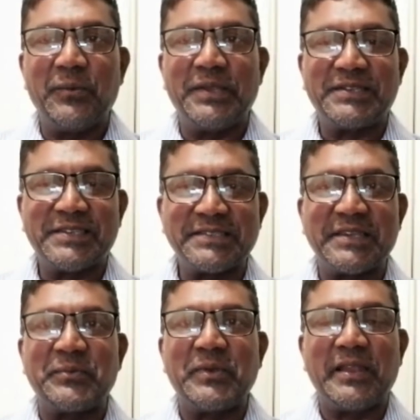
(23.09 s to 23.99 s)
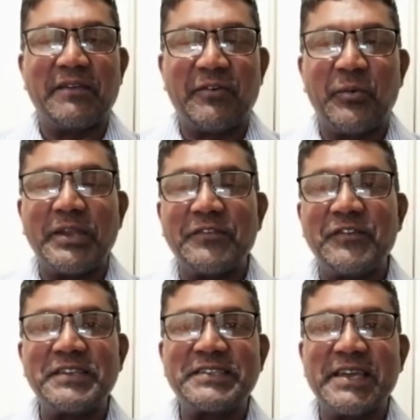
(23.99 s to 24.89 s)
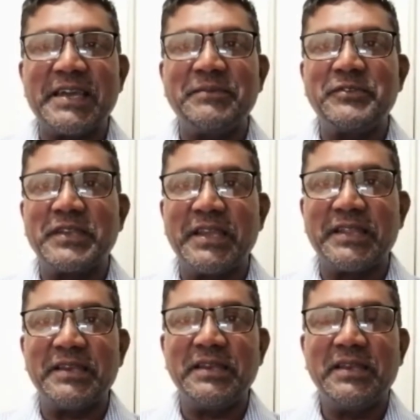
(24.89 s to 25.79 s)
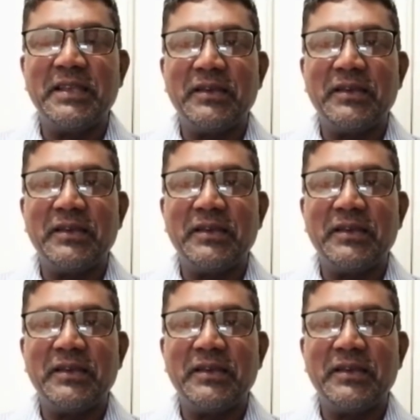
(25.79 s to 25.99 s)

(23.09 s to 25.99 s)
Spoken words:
We trust that we'll have a wonderful time together